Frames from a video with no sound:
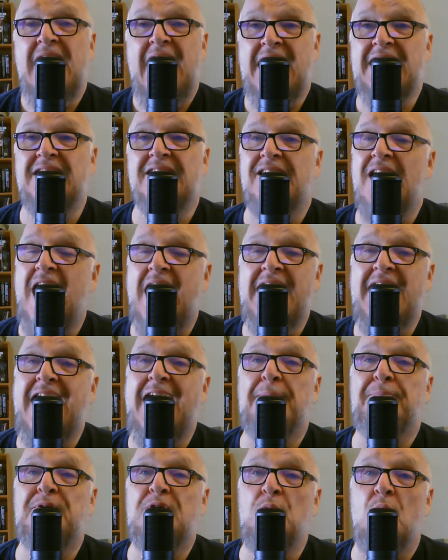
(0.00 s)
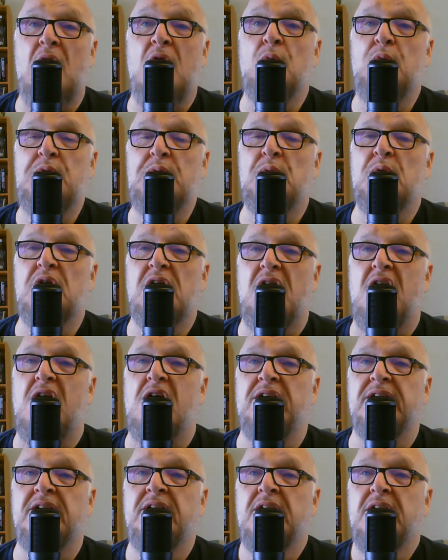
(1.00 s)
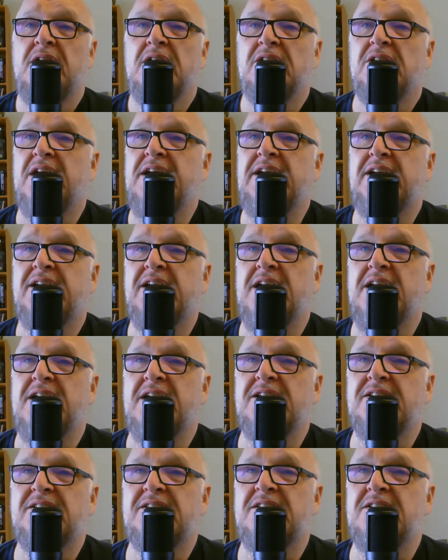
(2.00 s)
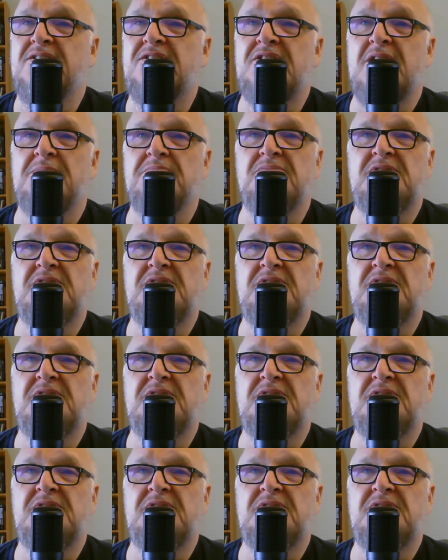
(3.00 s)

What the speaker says: and a lot happened while we were gone. Like some